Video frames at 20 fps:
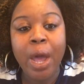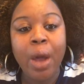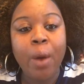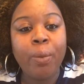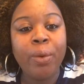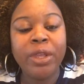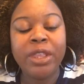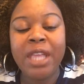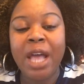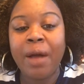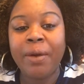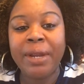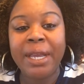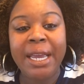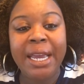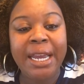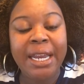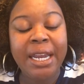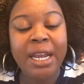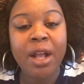without
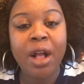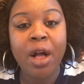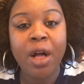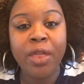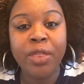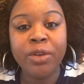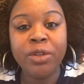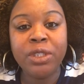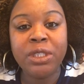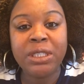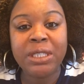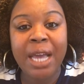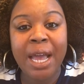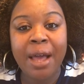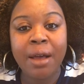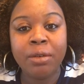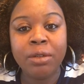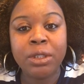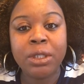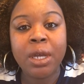any other
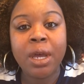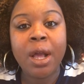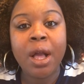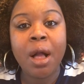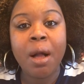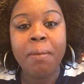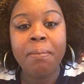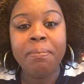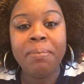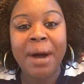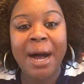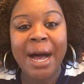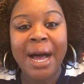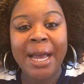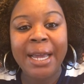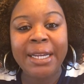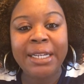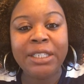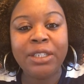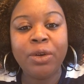sounds
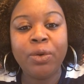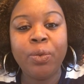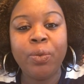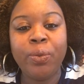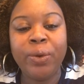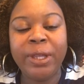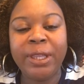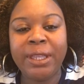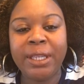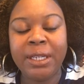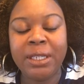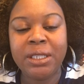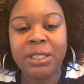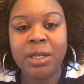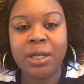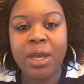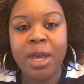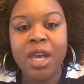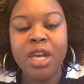combined with it.